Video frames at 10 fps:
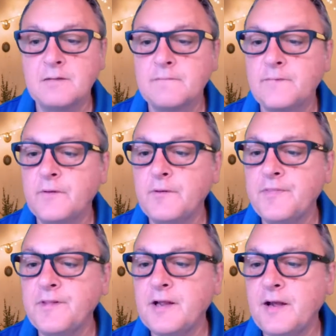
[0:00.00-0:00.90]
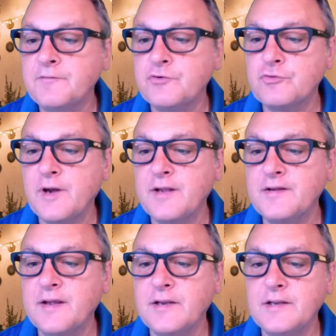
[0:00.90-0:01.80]
The only thing I haven't tried
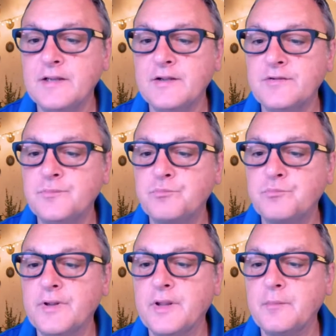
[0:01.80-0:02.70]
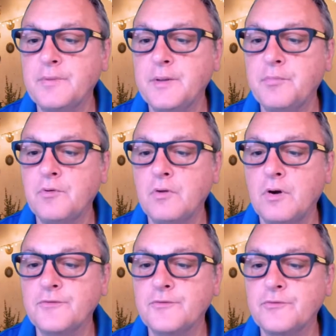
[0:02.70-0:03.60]
yet is bringing people
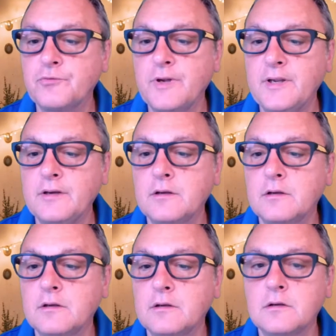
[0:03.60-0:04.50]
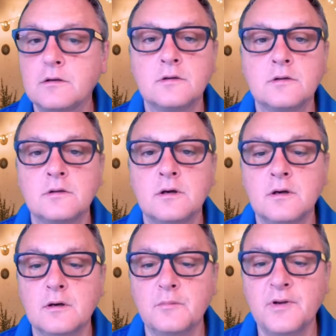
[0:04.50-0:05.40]
on screen,
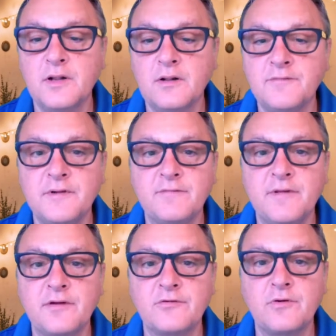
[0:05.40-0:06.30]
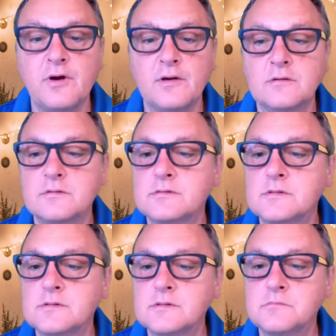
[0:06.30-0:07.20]
but I'll have to give that a shot.
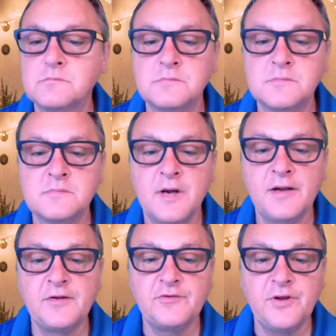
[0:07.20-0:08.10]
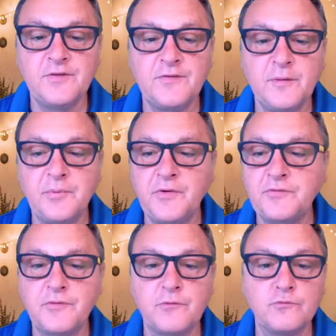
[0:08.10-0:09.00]
I can change the
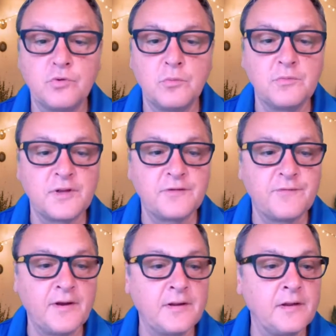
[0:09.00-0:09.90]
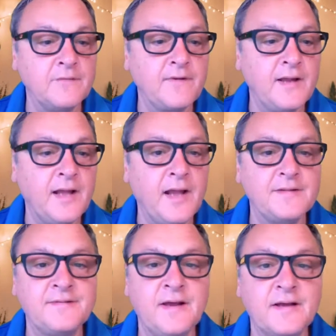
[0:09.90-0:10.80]
appearance of the room, like if I add
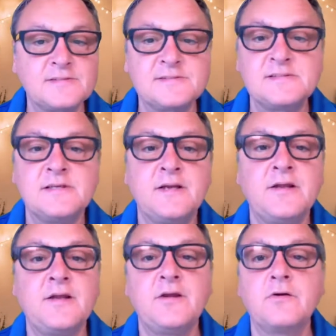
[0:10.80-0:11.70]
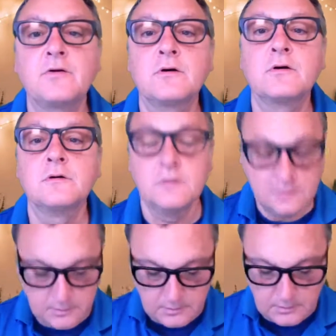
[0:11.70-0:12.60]
text here,
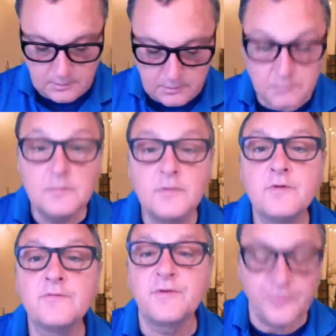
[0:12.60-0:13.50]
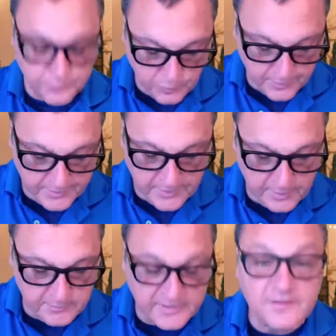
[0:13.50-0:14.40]
if I just put my
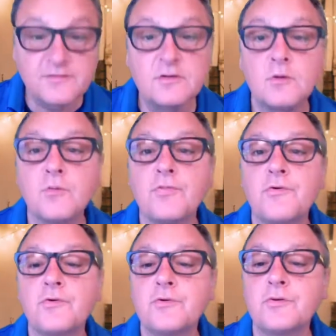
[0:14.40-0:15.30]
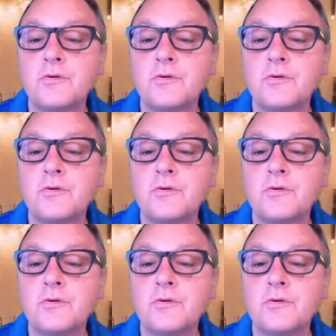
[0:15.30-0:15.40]
name like as a lower third,